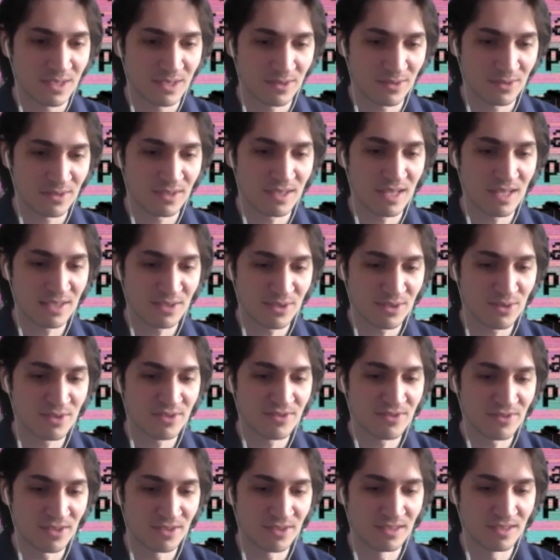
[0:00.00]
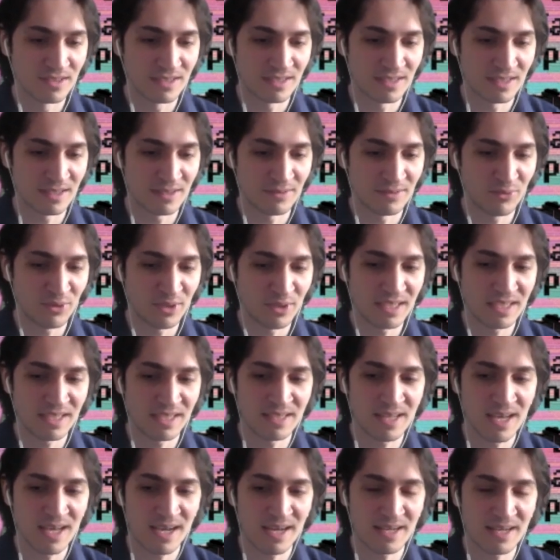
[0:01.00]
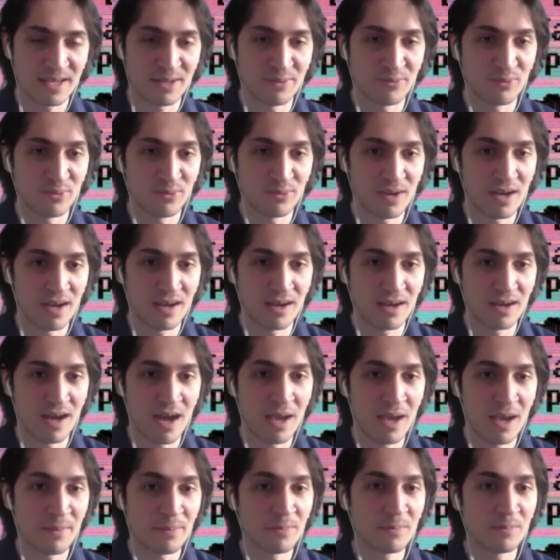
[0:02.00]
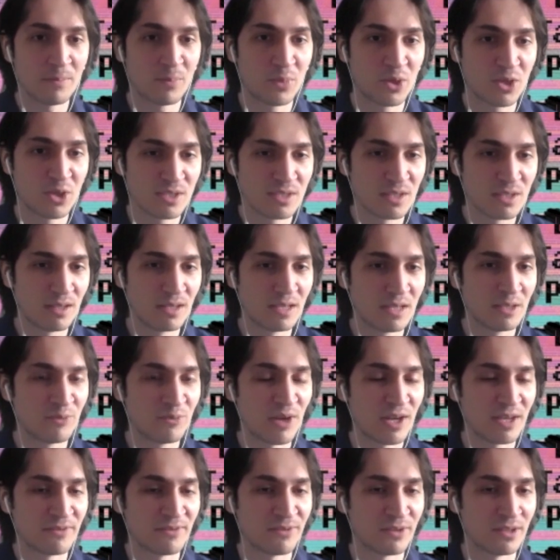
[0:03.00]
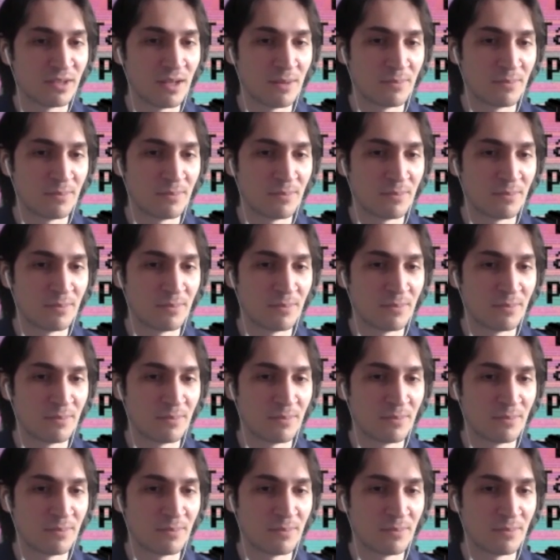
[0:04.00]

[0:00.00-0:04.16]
that's useful, and we need that. And I'm personally grateful.